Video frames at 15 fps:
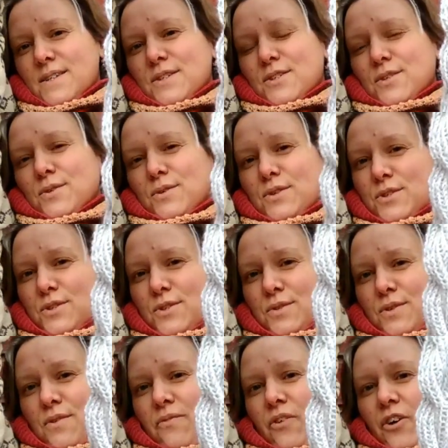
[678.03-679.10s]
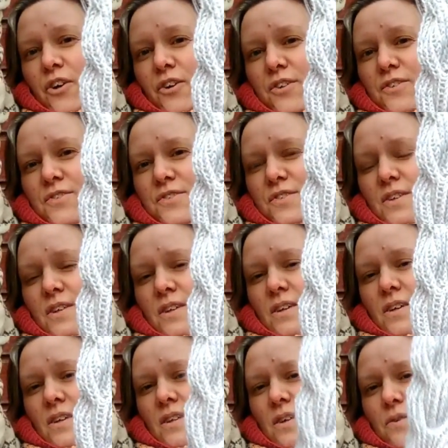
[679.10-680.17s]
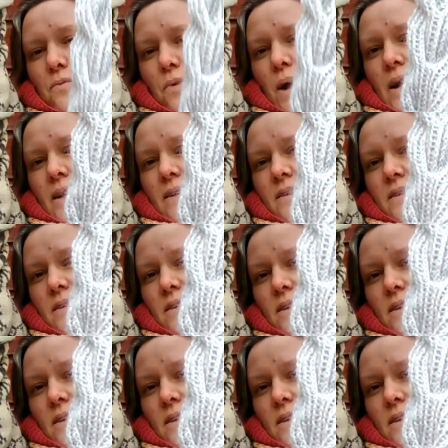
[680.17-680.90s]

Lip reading: So you do the first, the right